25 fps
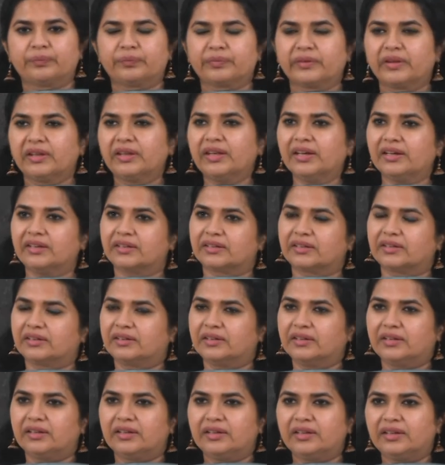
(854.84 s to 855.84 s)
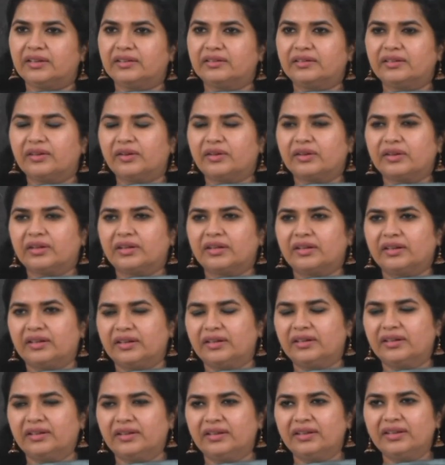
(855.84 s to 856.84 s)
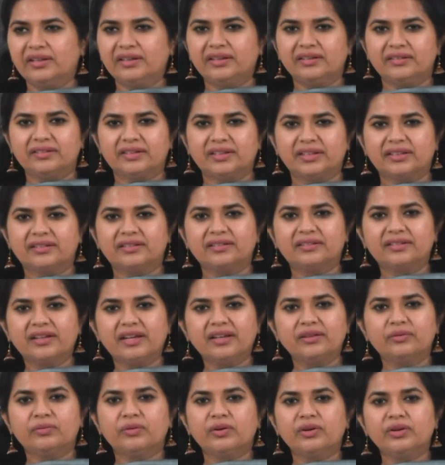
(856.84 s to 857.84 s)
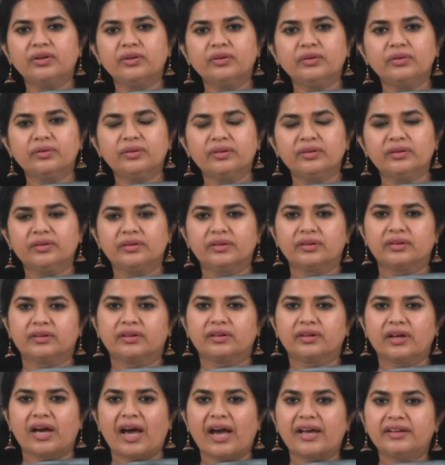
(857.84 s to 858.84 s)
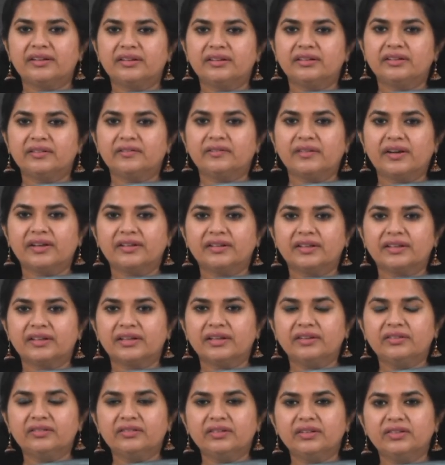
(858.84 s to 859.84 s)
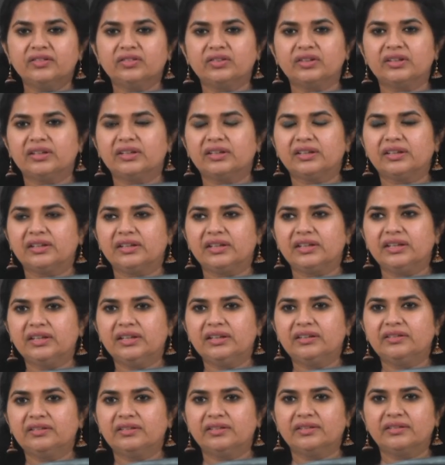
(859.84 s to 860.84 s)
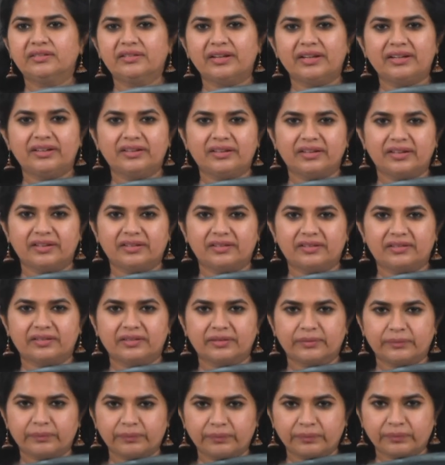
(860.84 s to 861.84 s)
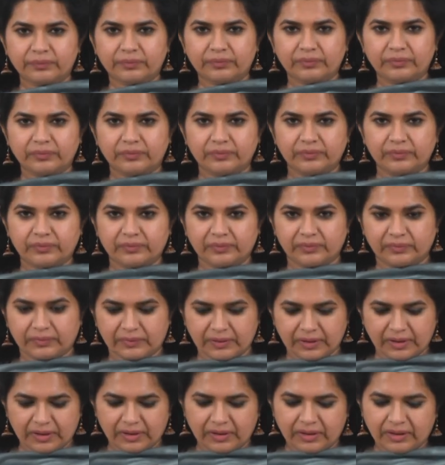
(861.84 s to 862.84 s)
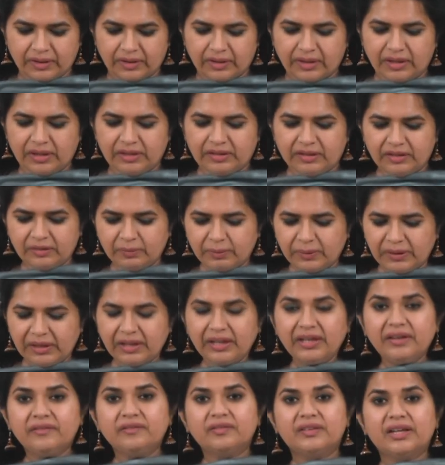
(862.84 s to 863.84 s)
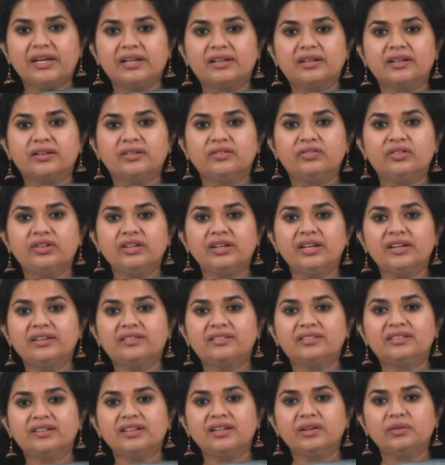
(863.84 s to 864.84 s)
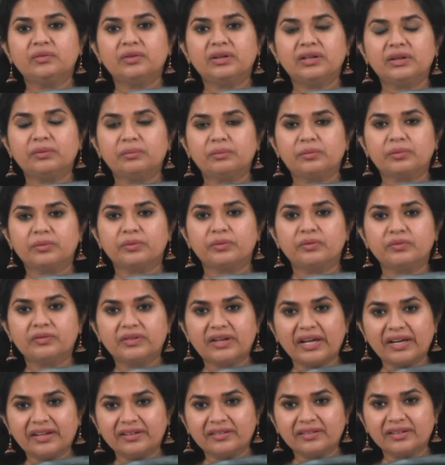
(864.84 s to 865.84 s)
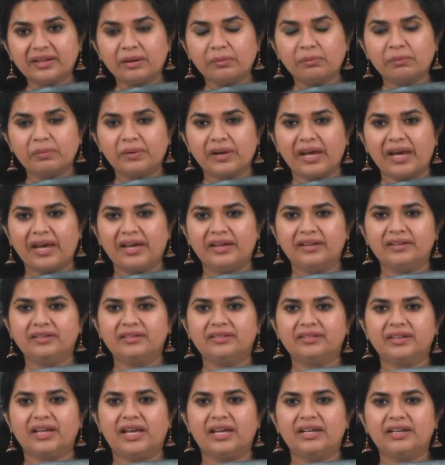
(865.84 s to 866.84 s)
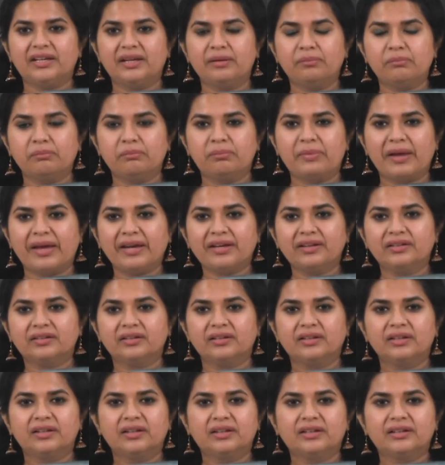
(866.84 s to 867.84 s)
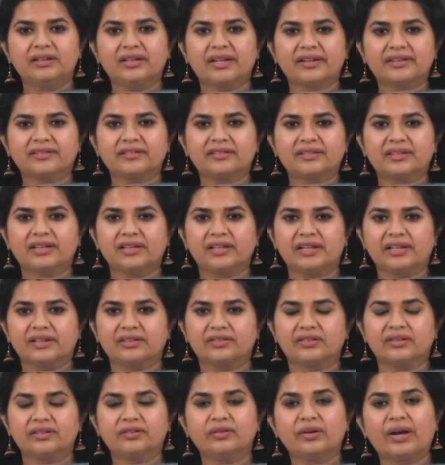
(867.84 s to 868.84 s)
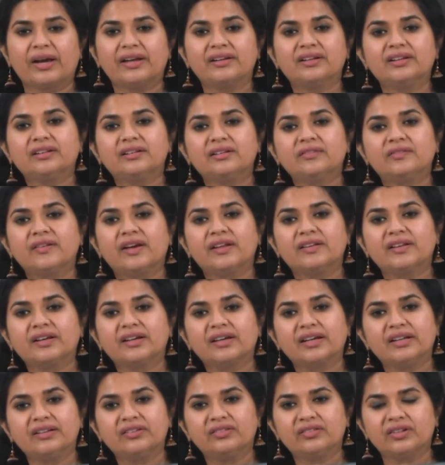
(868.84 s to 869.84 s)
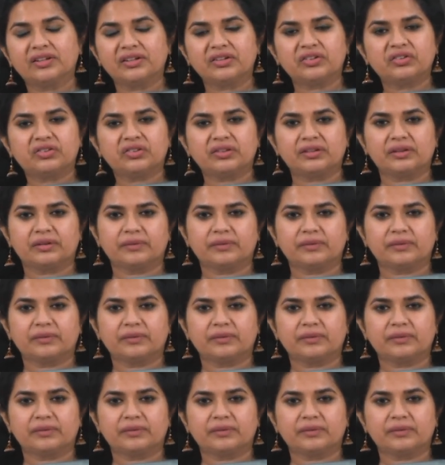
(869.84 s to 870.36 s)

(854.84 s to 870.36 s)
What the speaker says: Here is an exercise for you. Identify the conjunction in each sentence. It is believed that GST will improve tax compliance and impact tax collection. So, identify the conjunction.